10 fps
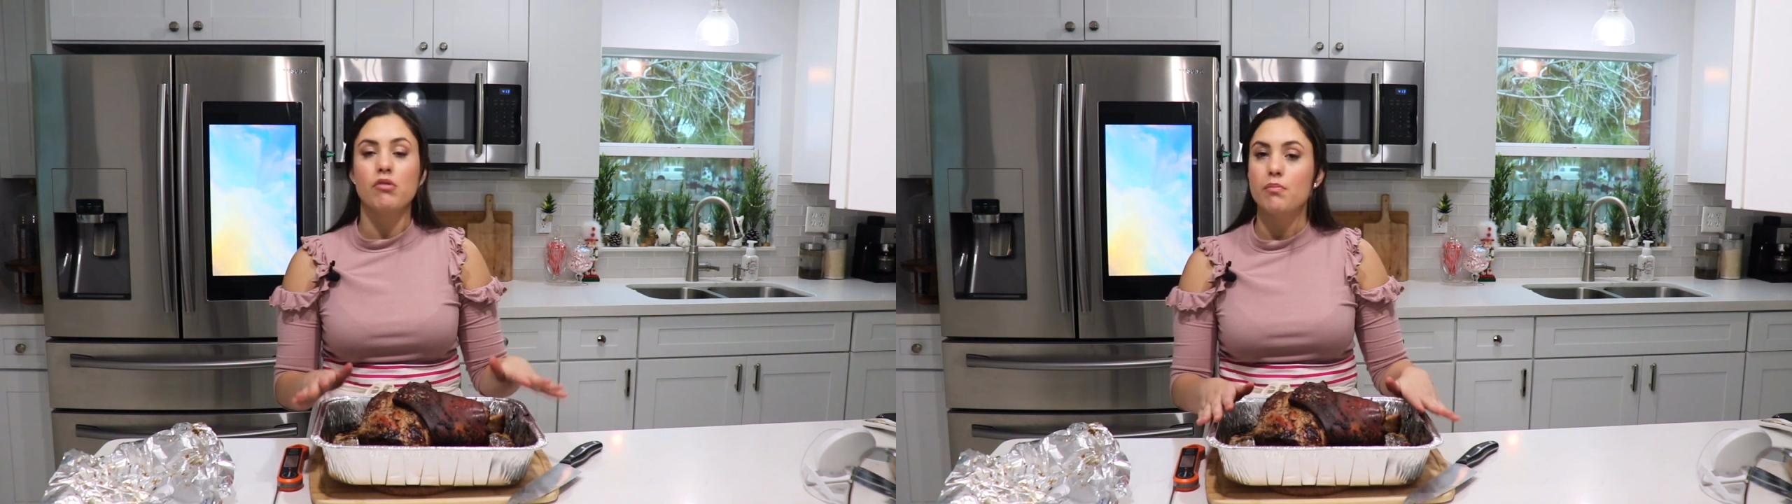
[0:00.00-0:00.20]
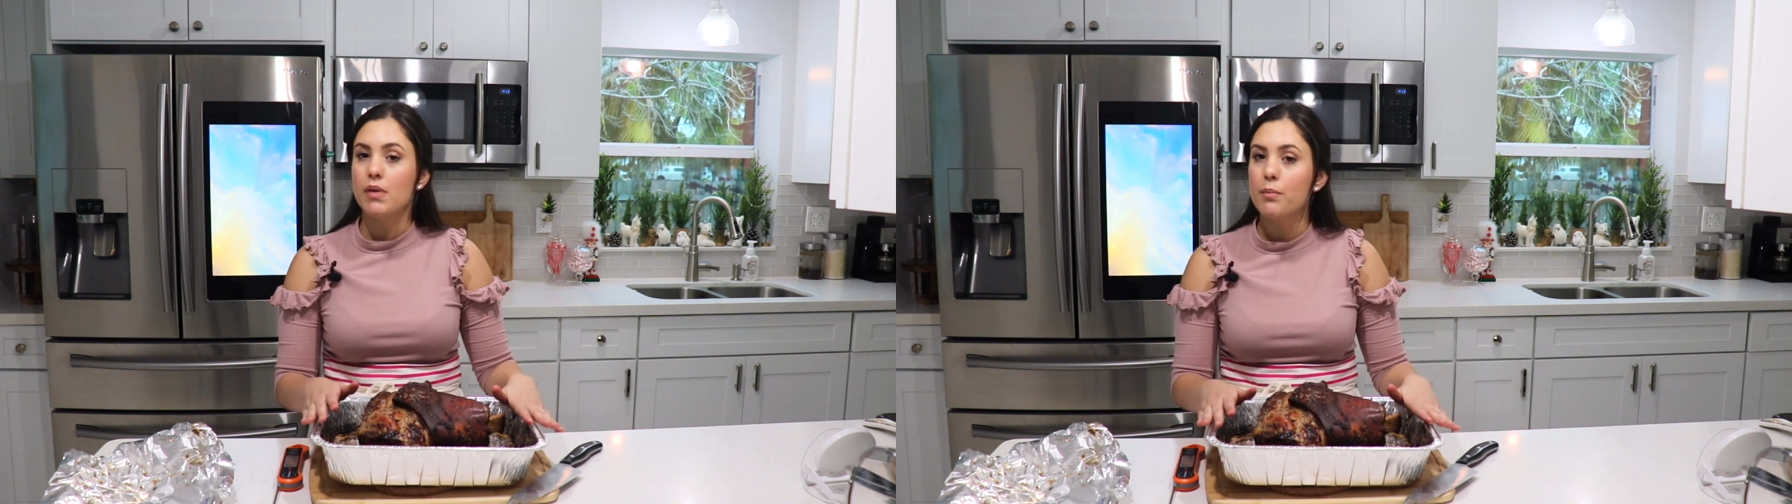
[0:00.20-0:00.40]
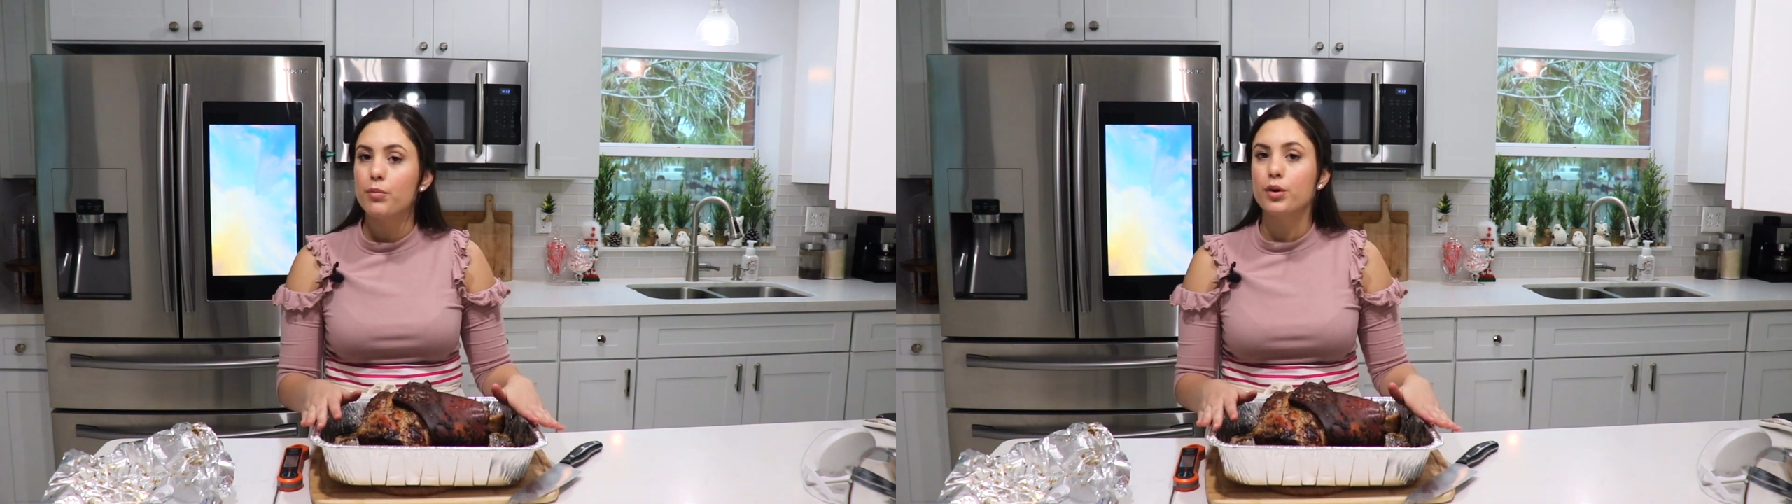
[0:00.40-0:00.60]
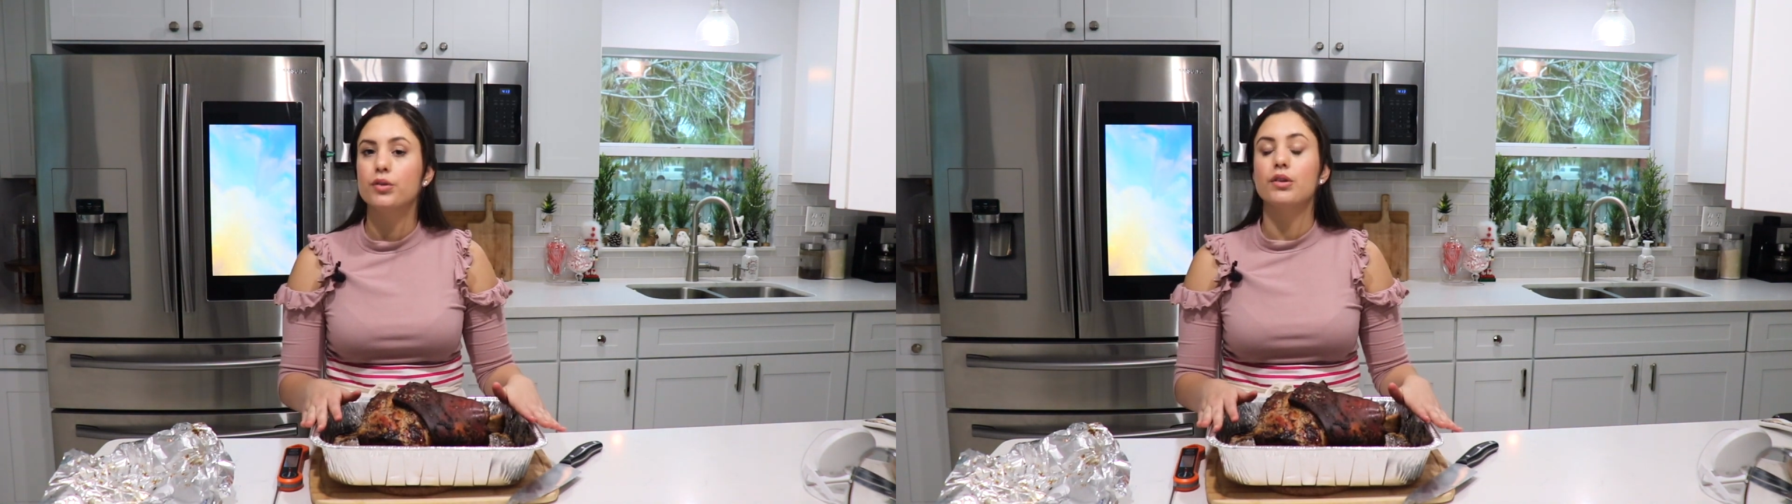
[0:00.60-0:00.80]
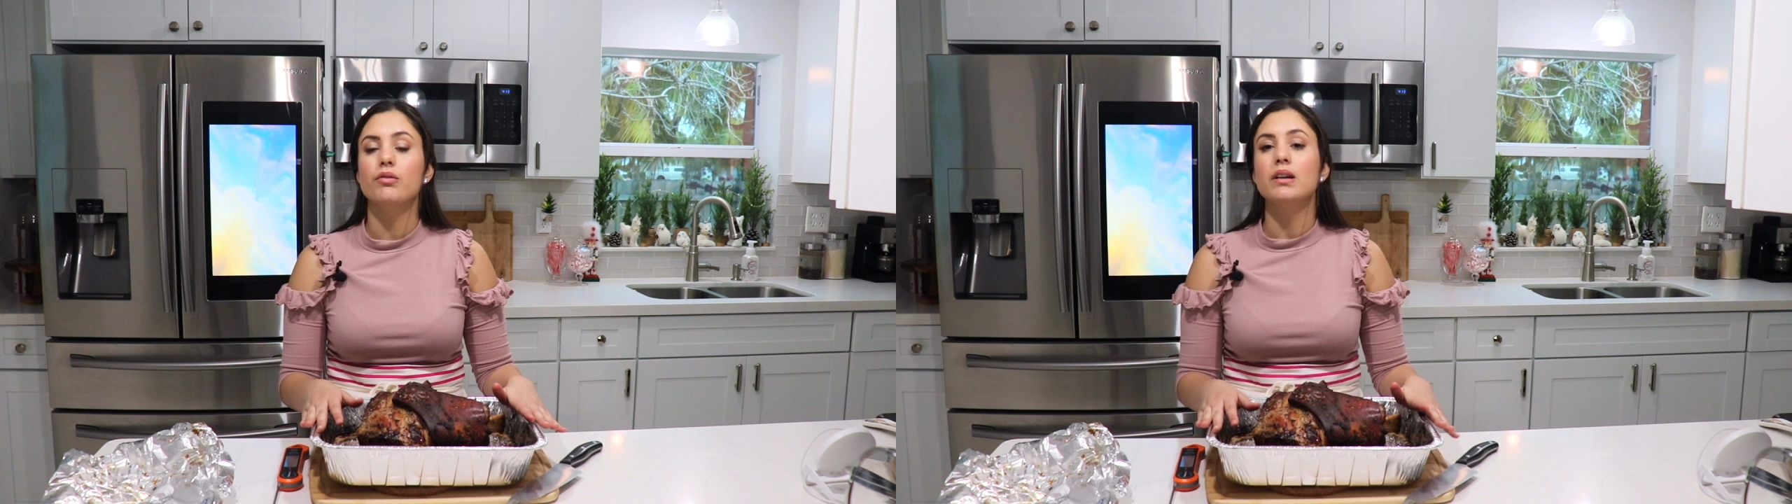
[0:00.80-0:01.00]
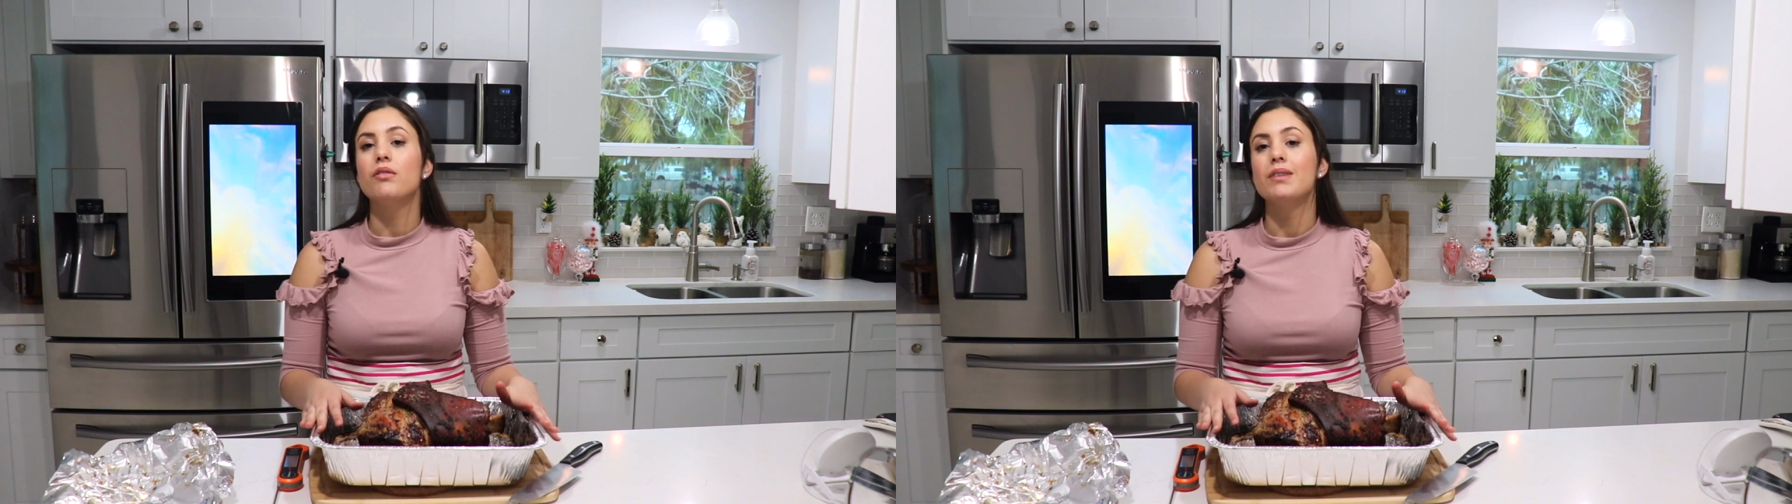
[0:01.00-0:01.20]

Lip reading: Remember, the written